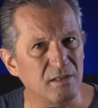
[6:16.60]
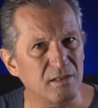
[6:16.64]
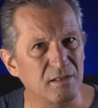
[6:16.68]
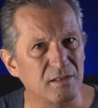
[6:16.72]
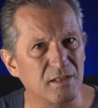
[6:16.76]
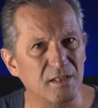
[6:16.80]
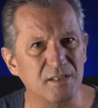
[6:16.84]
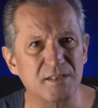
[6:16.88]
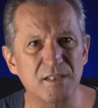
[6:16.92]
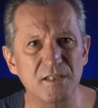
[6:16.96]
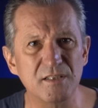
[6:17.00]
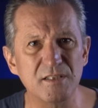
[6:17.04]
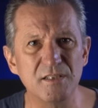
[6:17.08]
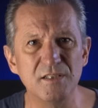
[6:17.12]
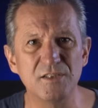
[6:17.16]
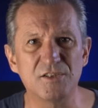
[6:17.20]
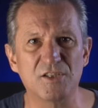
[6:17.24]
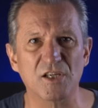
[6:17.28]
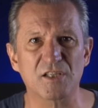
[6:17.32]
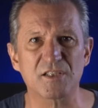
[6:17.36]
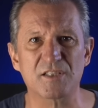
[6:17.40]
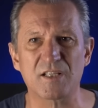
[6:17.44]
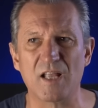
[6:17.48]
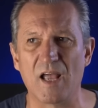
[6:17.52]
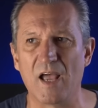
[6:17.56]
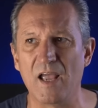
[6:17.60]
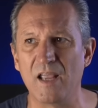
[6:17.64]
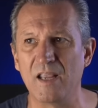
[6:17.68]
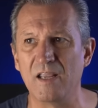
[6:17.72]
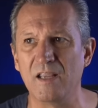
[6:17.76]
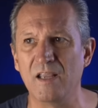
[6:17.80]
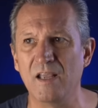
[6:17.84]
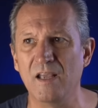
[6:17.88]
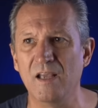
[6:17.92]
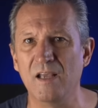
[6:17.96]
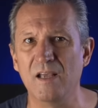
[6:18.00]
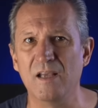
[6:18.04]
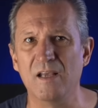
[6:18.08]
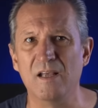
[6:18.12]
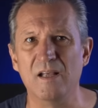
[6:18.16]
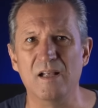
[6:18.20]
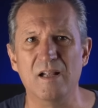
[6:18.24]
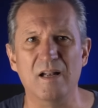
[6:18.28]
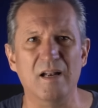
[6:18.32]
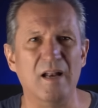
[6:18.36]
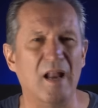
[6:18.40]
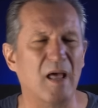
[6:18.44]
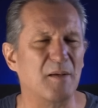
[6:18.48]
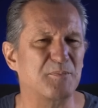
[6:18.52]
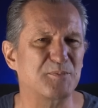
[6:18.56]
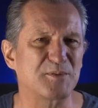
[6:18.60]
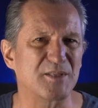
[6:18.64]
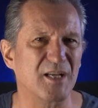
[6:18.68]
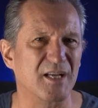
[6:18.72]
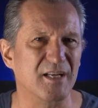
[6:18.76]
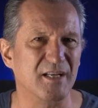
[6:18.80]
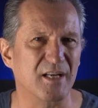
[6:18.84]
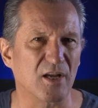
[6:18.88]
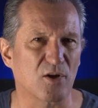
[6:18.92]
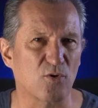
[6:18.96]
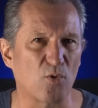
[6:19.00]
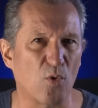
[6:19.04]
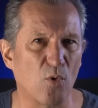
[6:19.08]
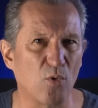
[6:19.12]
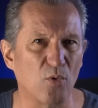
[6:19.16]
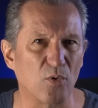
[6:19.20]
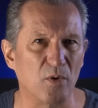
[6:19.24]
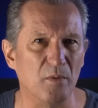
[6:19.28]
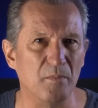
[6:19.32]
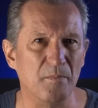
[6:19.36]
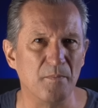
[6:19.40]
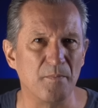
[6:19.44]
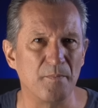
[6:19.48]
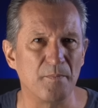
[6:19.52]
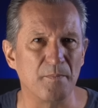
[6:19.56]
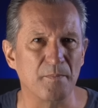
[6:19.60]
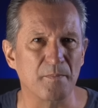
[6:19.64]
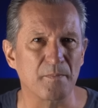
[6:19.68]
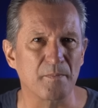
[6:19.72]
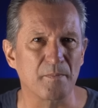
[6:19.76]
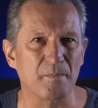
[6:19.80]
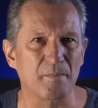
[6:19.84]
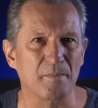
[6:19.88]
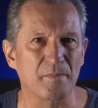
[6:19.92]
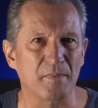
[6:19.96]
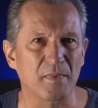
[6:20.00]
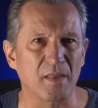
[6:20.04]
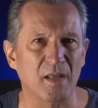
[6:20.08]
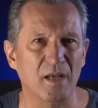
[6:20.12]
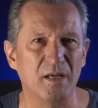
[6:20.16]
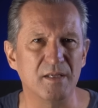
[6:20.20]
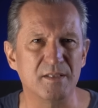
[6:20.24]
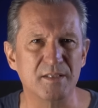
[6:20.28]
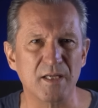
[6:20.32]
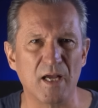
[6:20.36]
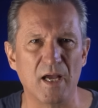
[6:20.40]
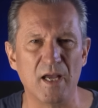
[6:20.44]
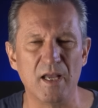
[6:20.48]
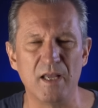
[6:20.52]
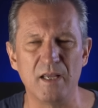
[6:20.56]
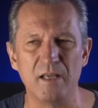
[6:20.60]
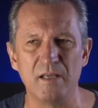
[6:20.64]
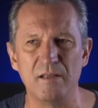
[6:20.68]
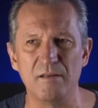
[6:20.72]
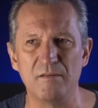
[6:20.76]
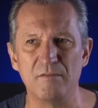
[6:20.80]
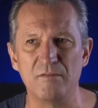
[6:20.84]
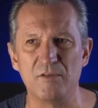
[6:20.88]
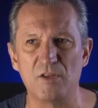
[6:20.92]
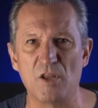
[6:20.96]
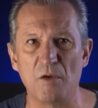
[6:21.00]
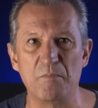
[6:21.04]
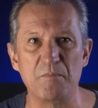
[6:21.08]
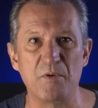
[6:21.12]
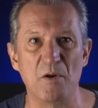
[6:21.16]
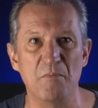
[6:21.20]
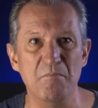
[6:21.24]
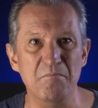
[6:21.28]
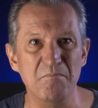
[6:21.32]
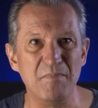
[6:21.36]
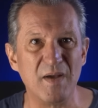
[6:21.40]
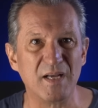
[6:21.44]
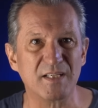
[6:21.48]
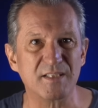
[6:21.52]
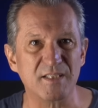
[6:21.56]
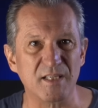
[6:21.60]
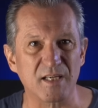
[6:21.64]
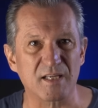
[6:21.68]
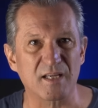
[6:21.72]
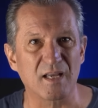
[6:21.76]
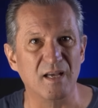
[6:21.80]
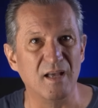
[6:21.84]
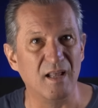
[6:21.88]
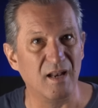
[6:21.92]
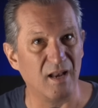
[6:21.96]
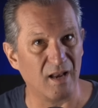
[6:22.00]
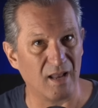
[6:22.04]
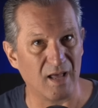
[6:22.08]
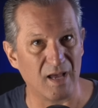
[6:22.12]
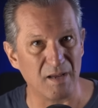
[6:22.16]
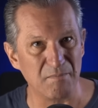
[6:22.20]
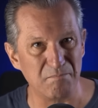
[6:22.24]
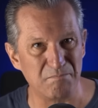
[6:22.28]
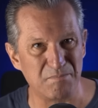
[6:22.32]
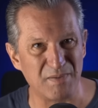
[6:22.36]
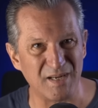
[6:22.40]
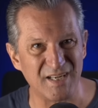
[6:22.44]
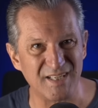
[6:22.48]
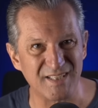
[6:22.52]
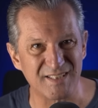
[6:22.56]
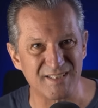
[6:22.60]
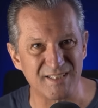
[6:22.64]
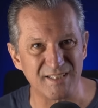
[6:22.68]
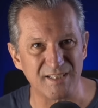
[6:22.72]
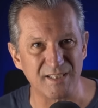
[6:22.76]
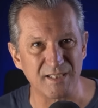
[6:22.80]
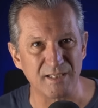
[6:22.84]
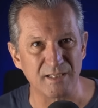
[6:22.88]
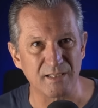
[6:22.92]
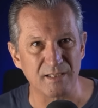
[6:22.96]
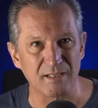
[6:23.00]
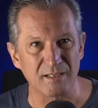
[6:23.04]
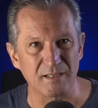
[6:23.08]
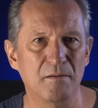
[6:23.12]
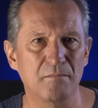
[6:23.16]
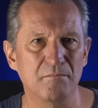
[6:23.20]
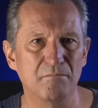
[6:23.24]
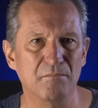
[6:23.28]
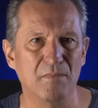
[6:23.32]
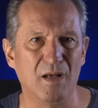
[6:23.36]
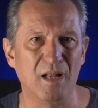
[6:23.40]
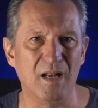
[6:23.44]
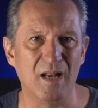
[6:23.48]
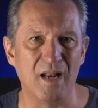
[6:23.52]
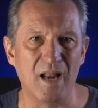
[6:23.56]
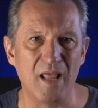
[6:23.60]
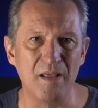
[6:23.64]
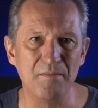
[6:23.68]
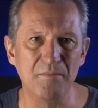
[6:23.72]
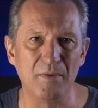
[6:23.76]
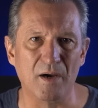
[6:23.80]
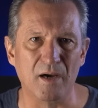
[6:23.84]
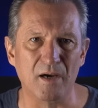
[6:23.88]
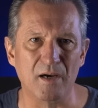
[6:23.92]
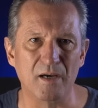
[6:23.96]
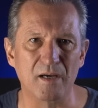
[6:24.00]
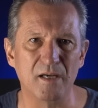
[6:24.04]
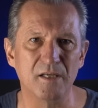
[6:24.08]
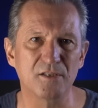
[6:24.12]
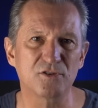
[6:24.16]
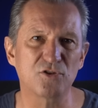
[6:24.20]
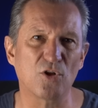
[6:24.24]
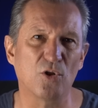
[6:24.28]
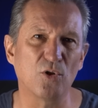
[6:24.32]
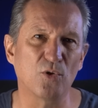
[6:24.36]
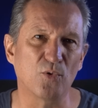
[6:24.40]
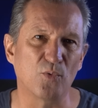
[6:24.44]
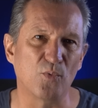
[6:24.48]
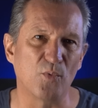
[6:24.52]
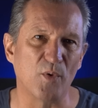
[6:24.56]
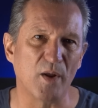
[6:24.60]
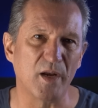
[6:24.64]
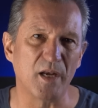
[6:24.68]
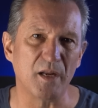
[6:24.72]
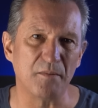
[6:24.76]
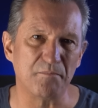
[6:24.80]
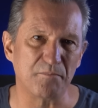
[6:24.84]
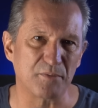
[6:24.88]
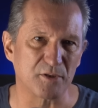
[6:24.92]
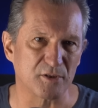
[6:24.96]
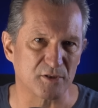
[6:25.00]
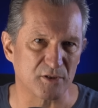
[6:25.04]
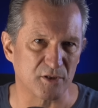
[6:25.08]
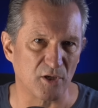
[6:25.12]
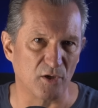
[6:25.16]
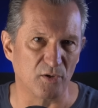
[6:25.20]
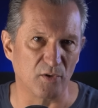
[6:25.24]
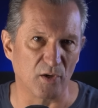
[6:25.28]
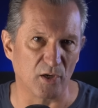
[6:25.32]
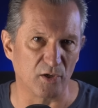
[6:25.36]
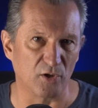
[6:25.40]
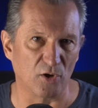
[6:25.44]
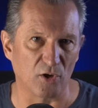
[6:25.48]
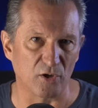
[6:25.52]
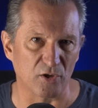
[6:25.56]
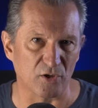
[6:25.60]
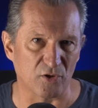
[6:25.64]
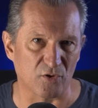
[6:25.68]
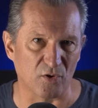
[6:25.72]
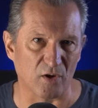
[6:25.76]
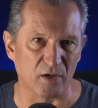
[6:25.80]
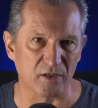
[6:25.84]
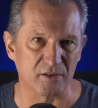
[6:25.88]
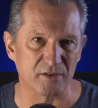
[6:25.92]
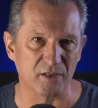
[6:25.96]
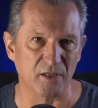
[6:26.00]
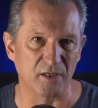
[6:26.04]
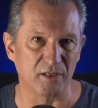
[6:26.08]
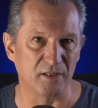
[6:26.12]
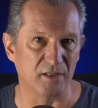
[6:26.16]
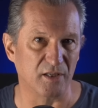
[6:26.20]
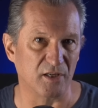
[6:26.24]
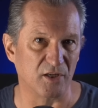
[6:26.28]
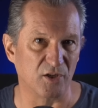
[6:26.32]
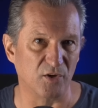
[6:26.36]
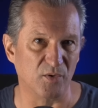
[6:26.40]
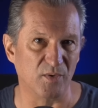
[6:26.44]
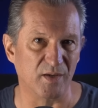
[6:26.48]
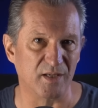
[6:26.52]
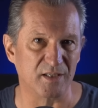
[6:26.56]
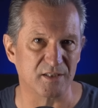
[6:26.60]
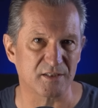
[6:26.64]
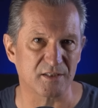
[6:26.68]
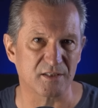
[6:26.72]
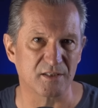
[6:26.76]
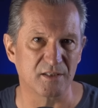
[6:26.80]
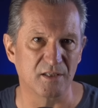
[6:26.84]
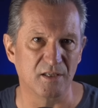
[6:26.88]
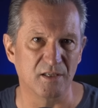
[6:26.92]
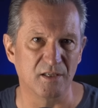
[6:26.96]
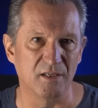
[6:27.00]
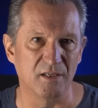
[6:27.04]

This isn't just a lapse in decorum. It's a diplomatic liability. Malema is already persona non grata in the US.